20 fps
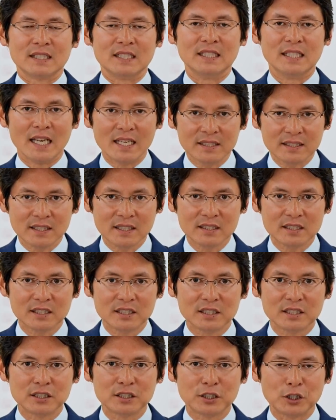In
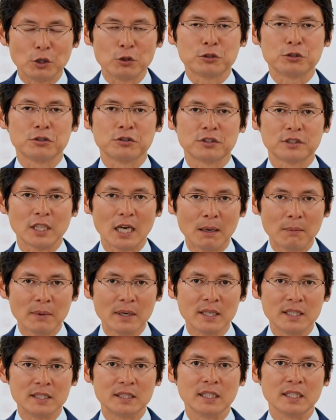essence,
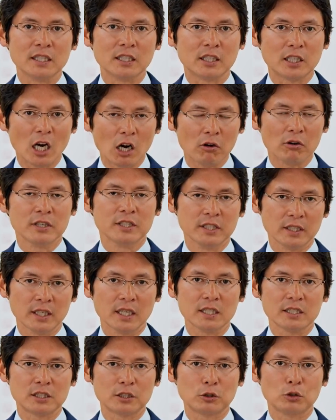Kyoshu-sama is encouraging
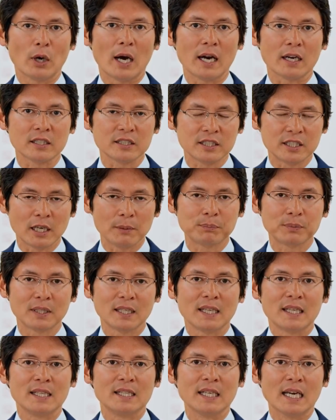us to accept
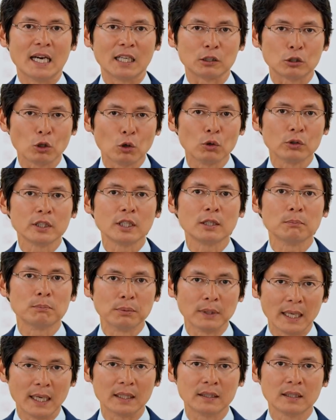the atoning
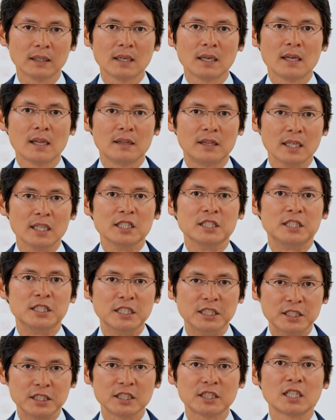blood that
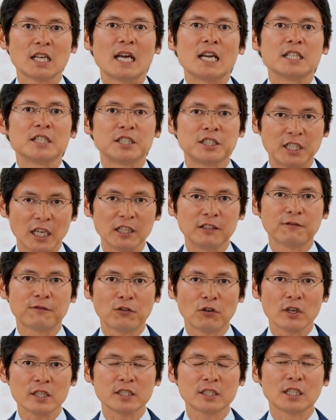Jesus shed
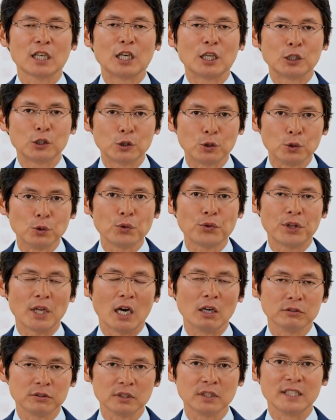for us
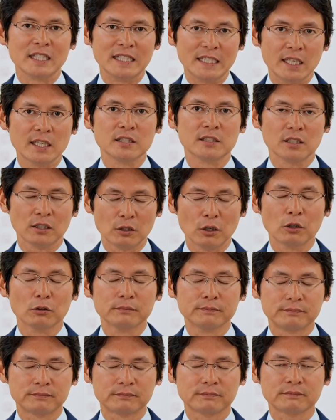2,000 years
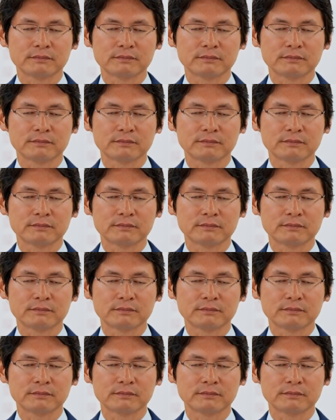ago.